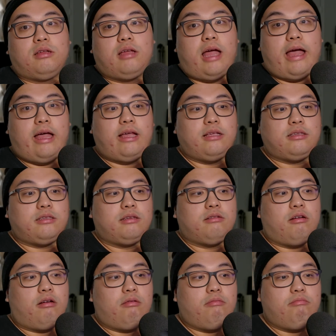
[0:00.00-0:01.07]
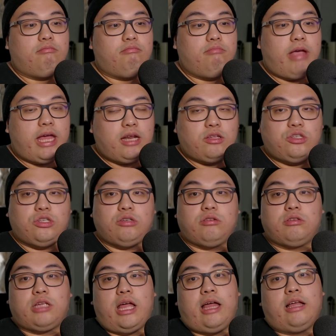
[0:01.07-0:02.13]
as
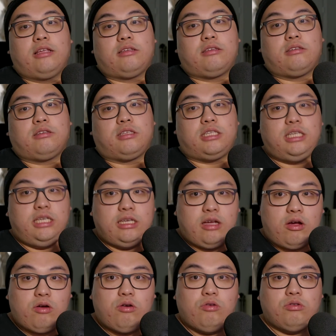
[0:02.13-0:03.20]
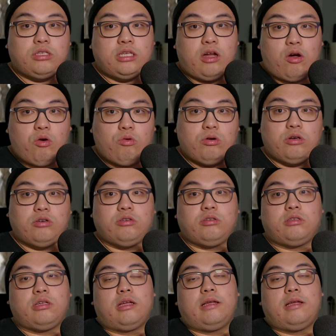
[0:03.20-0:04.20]
managers, as CEOs and owners.